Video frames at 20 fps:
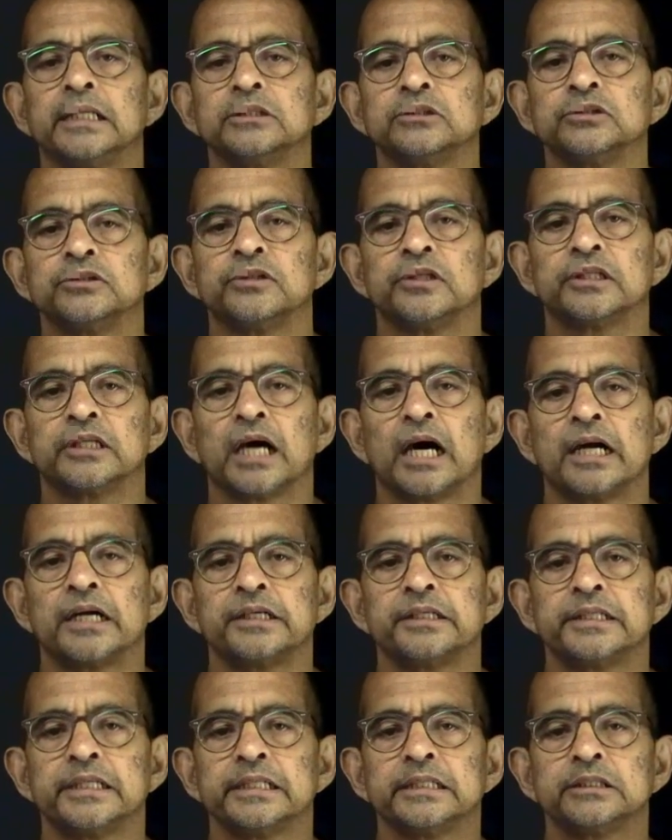So you got
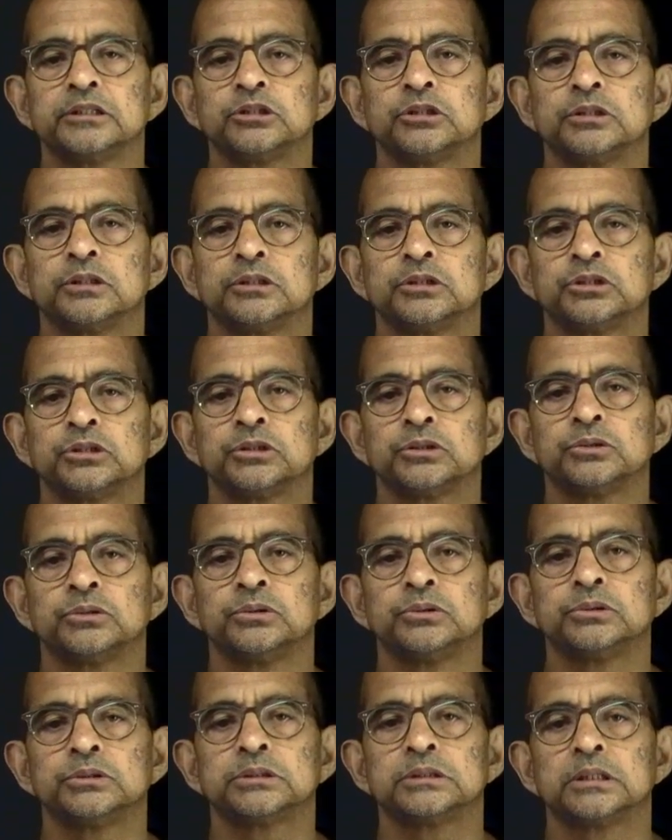100
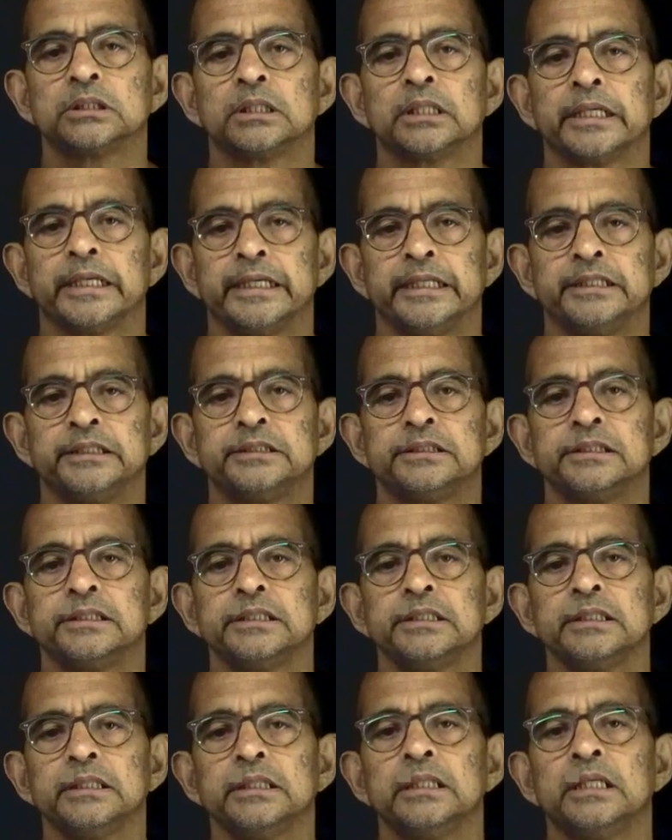choose
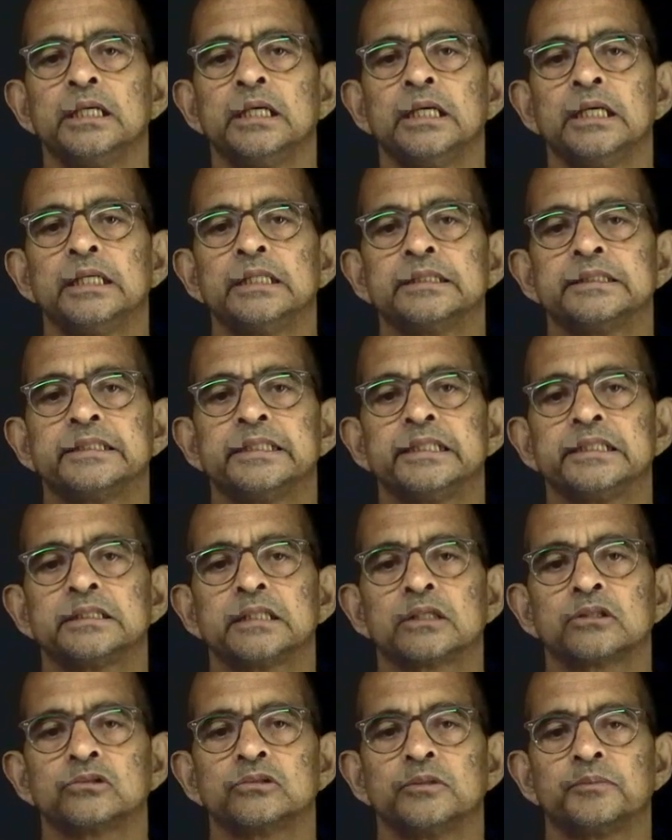80. Theta
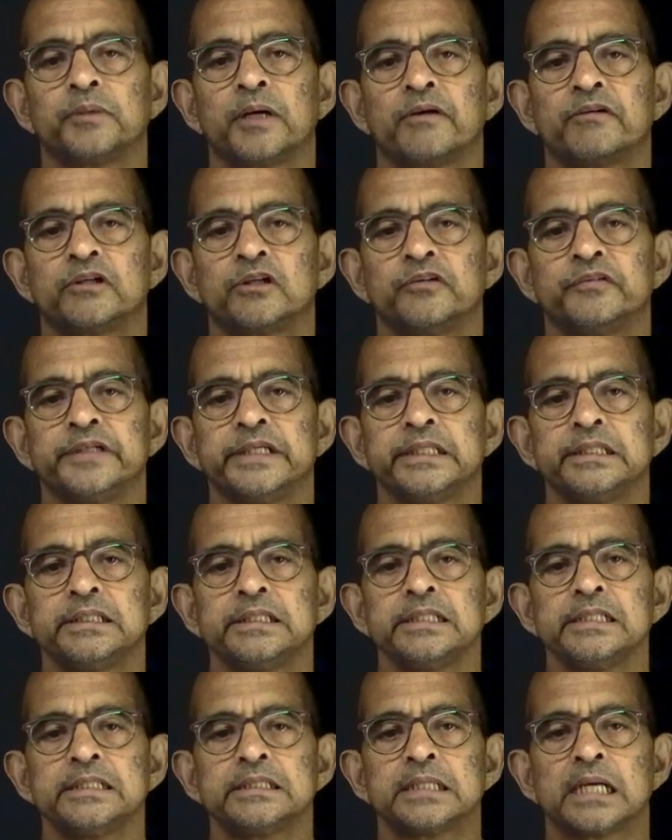to the power of
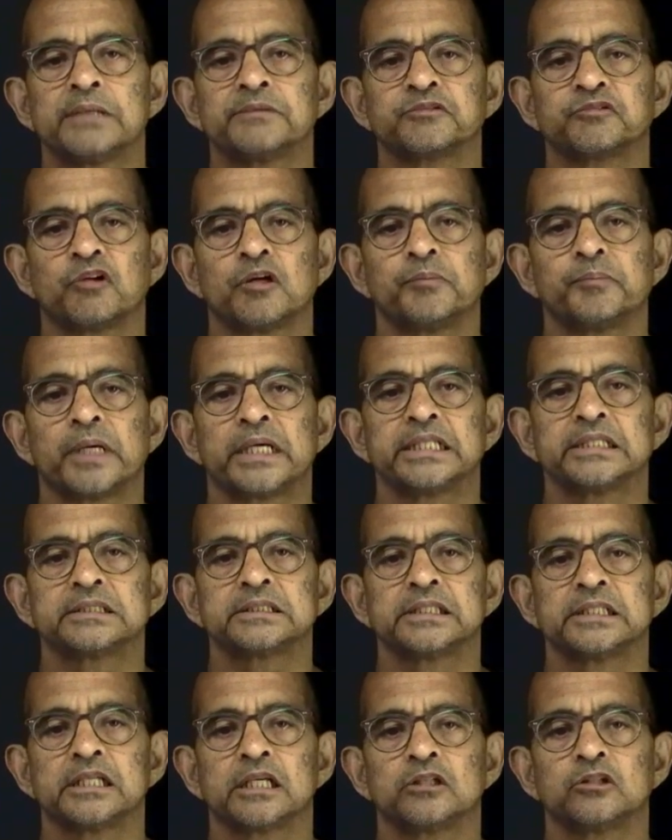80 times 1 minus
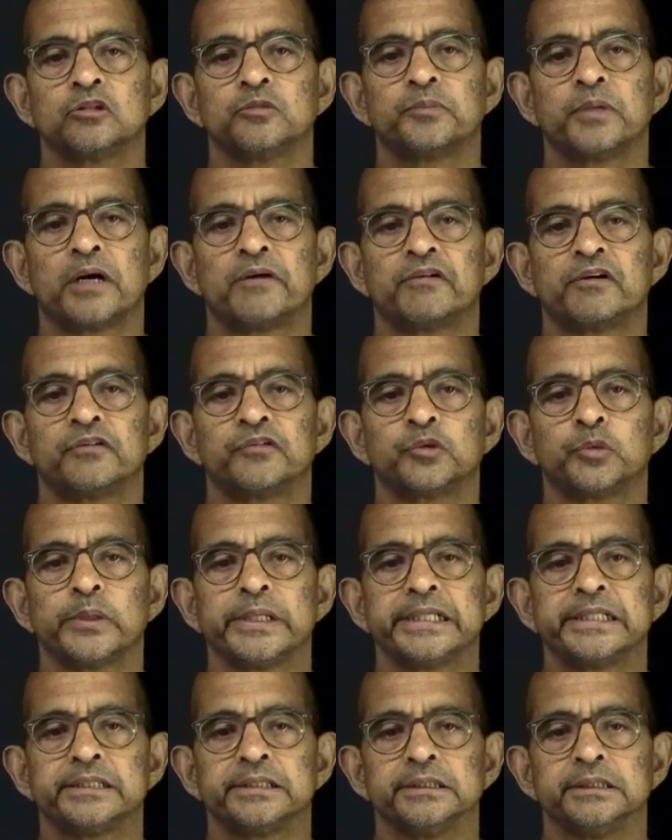theta to the power of
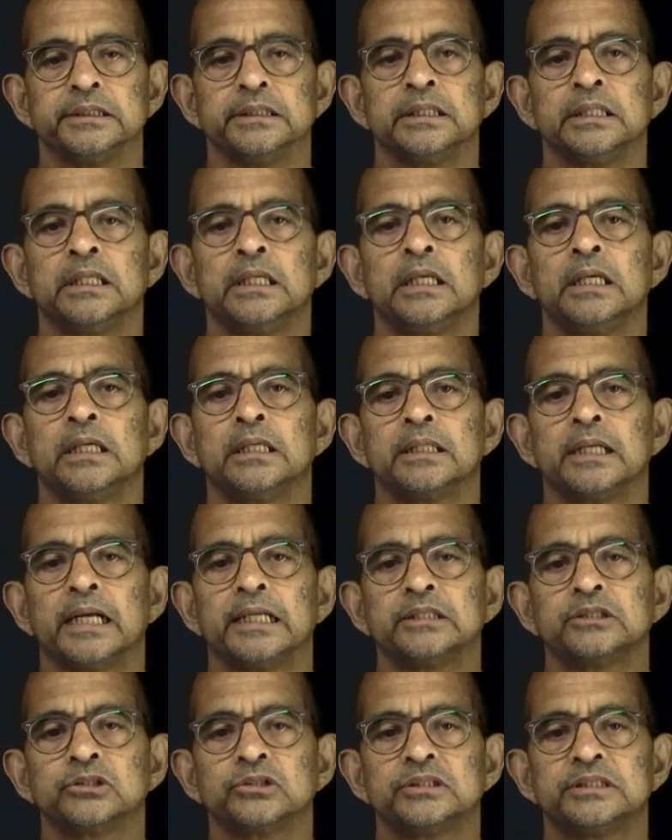20, right?
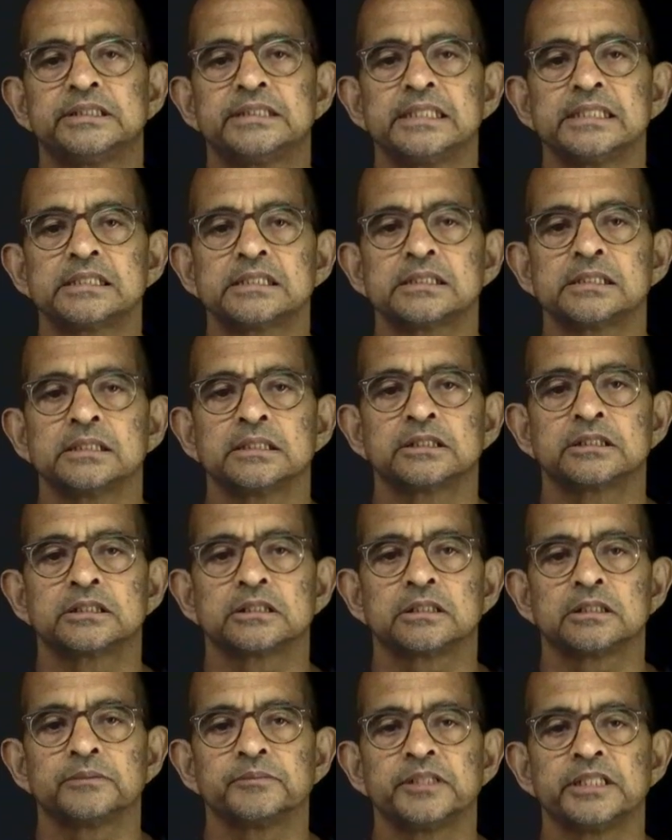So this
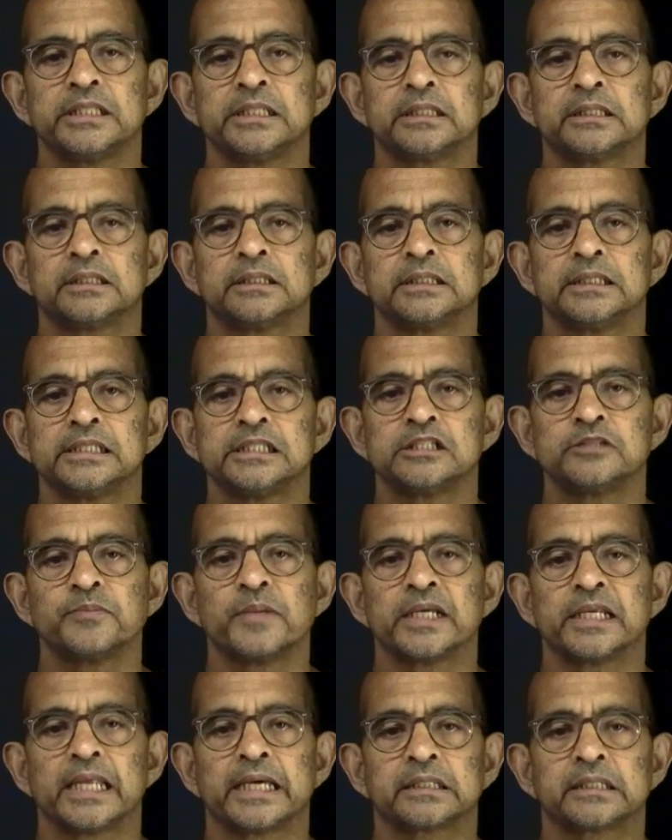term here is my
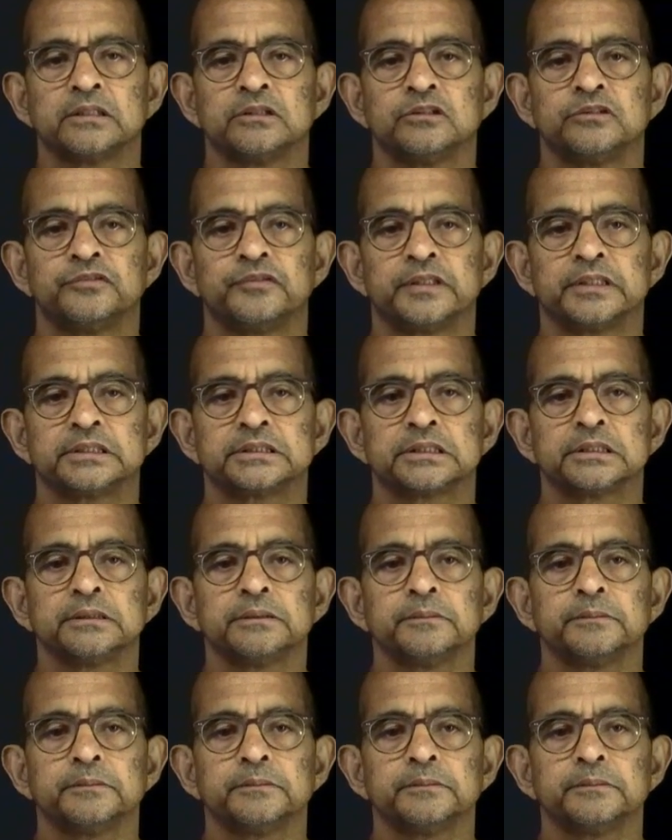likelihood function.